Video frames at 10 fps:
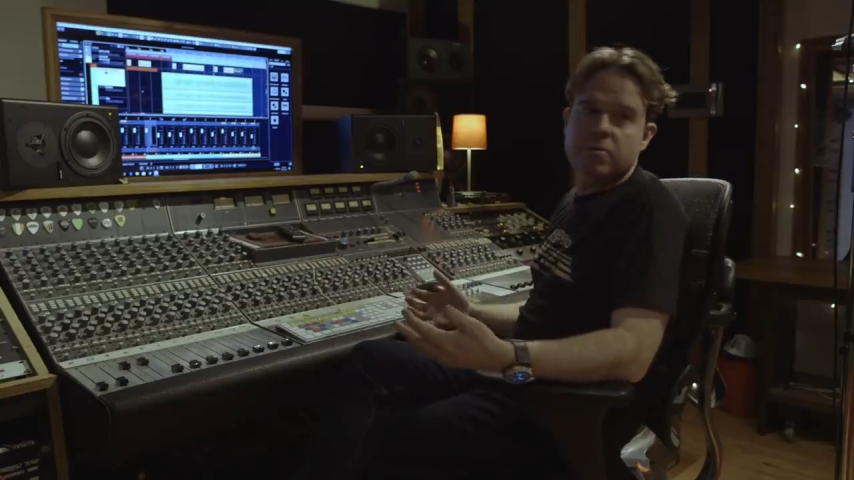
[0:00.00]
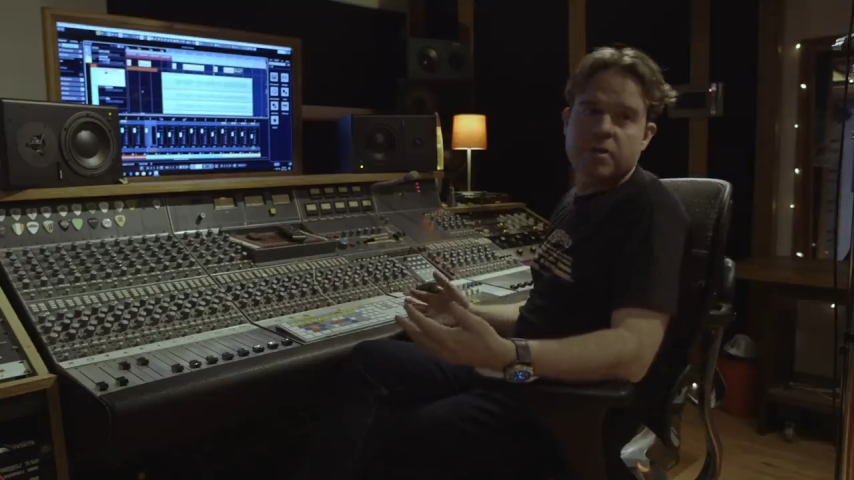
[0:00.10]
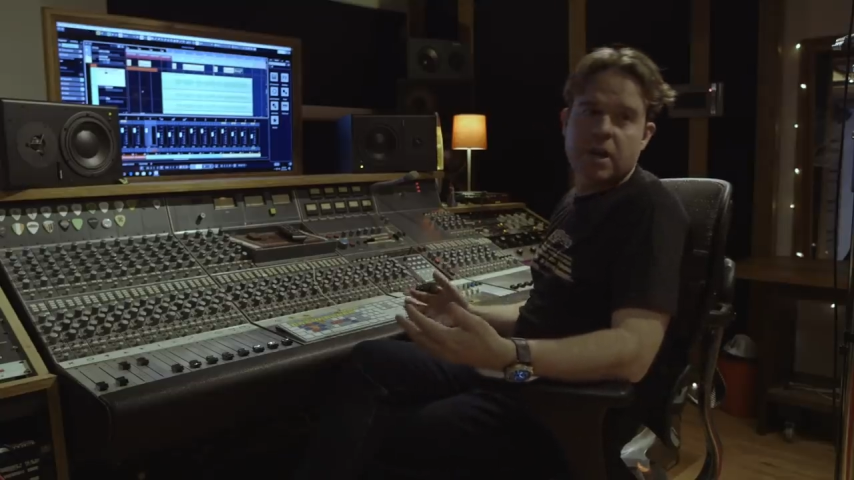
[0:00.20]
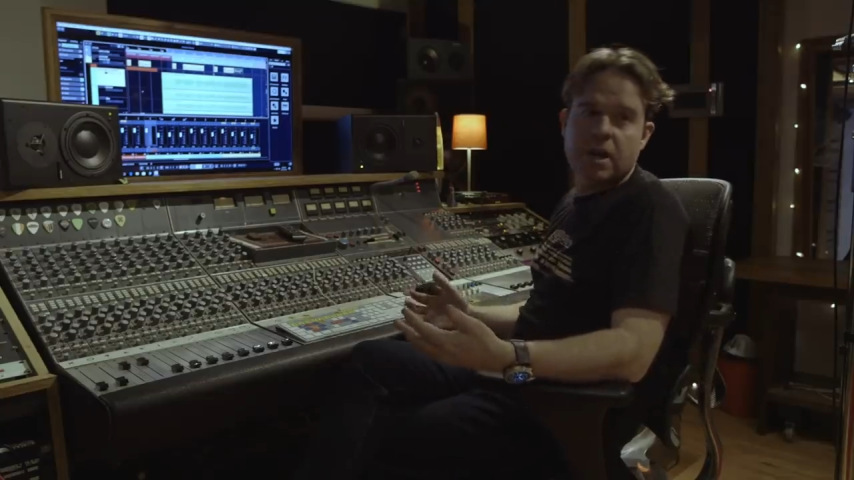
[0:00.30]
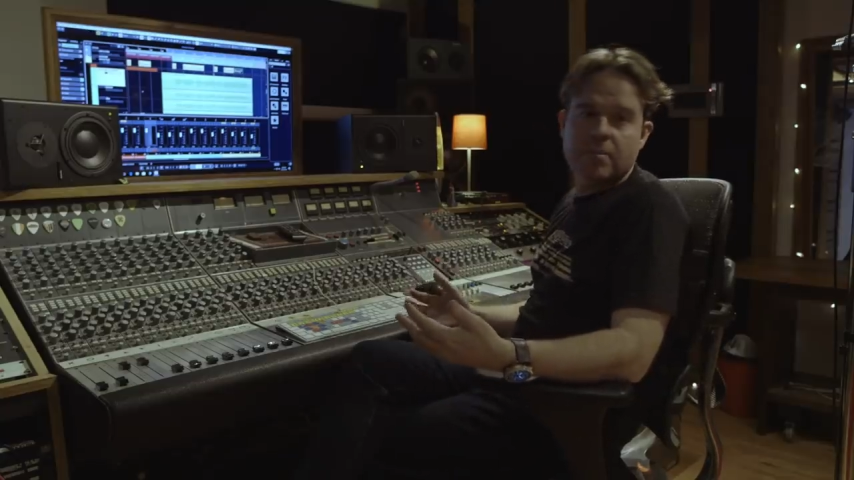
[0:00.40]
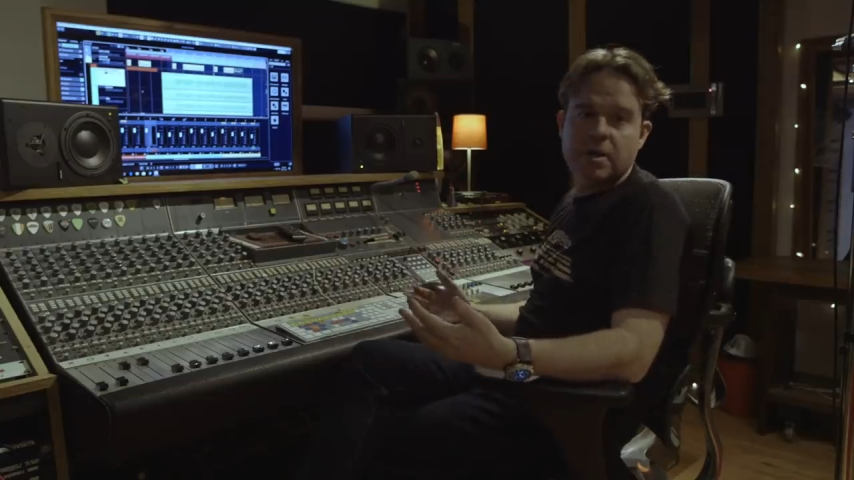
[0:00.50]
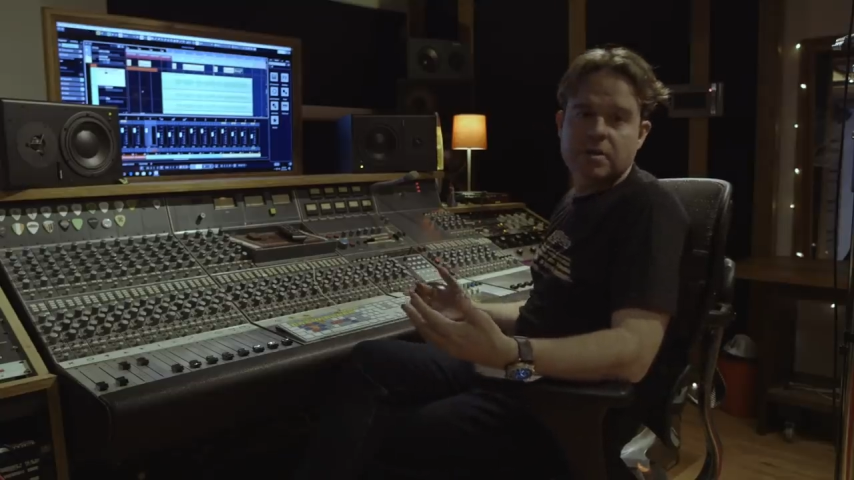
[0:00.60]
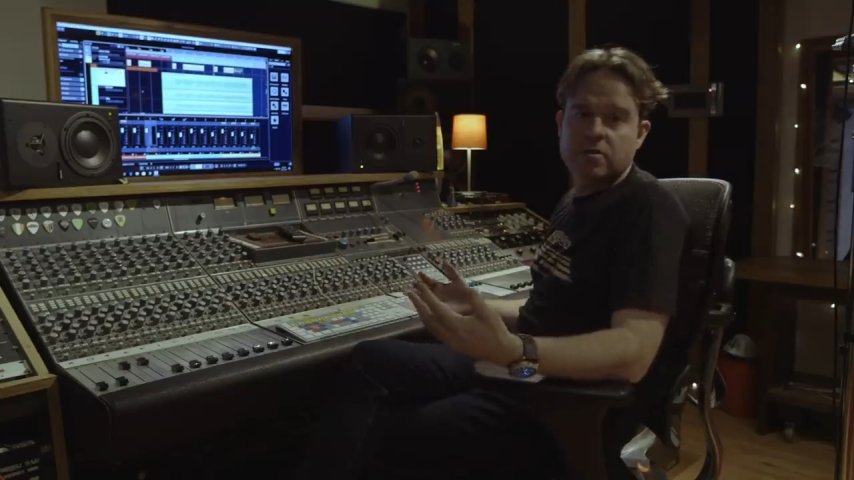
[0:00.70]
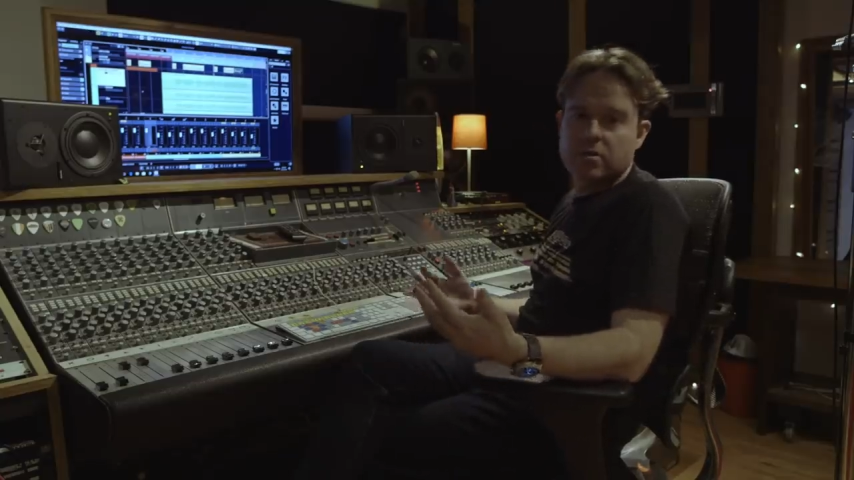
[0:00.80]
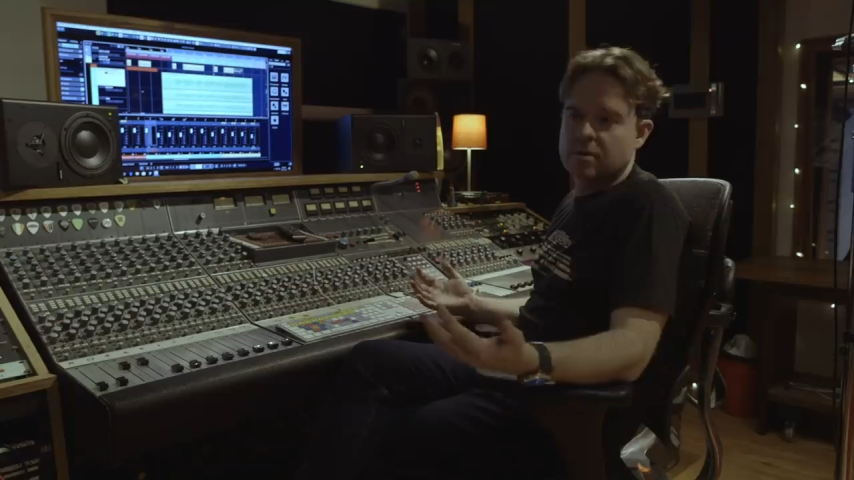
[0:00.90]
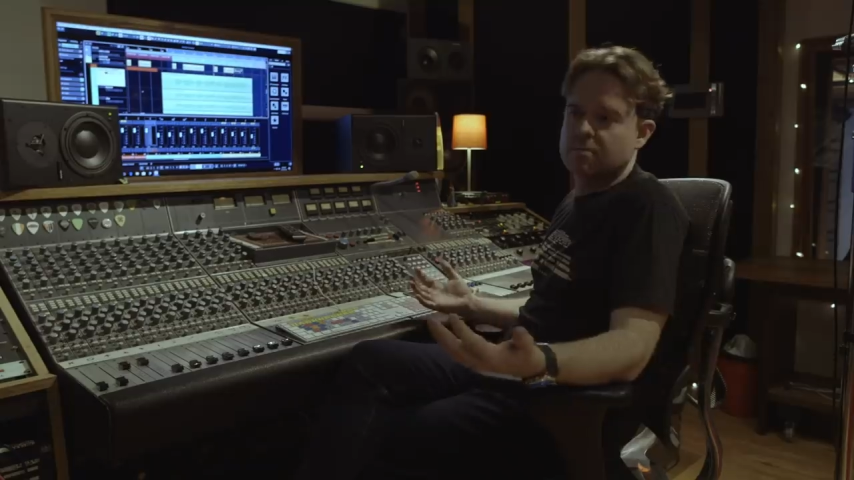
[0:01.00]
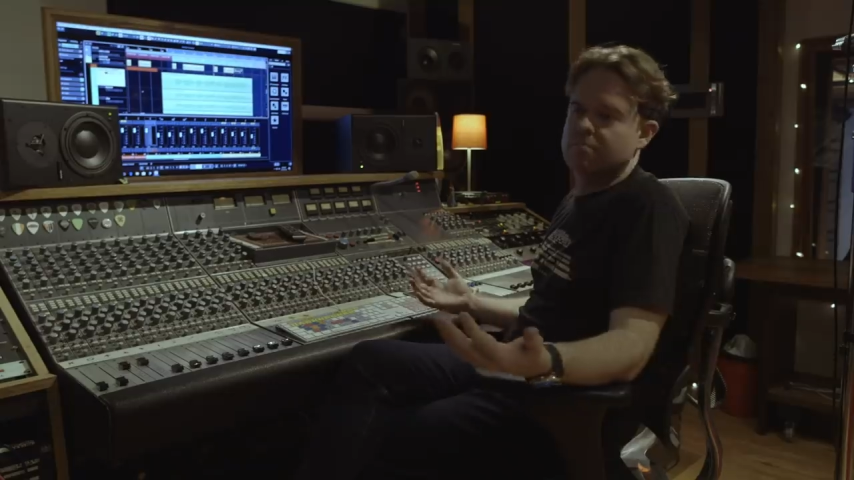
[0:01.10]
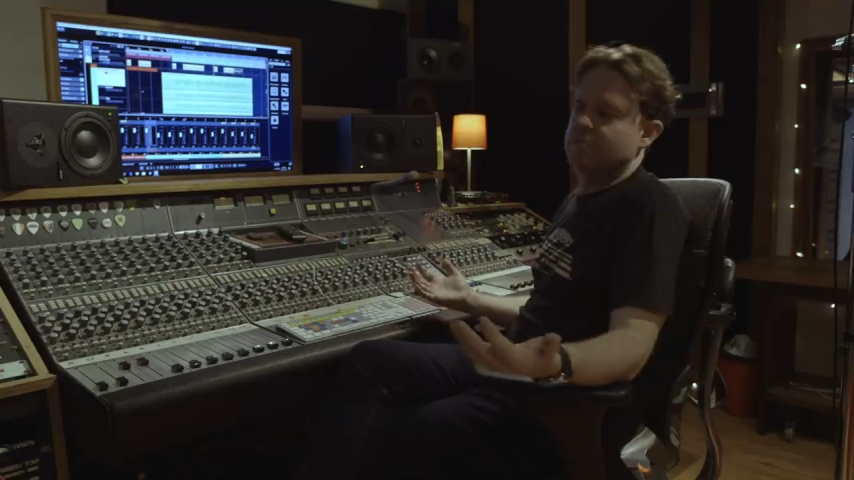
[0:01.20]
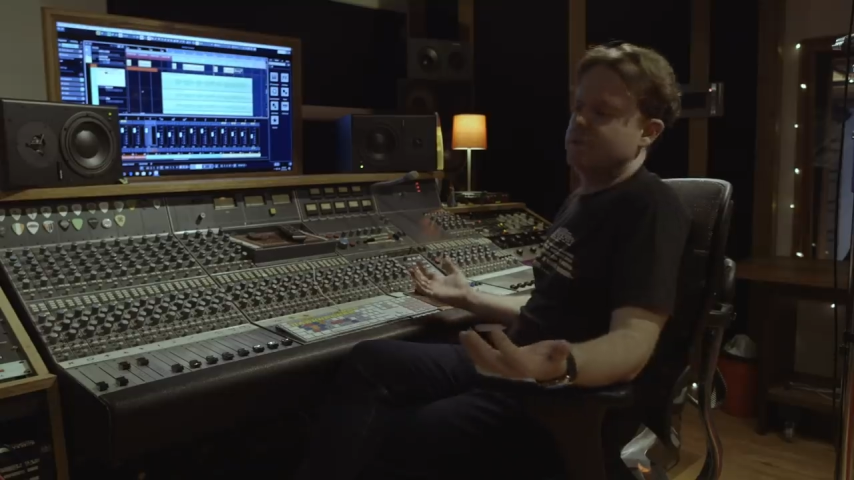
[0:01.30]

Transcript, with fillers: with harmonies, or your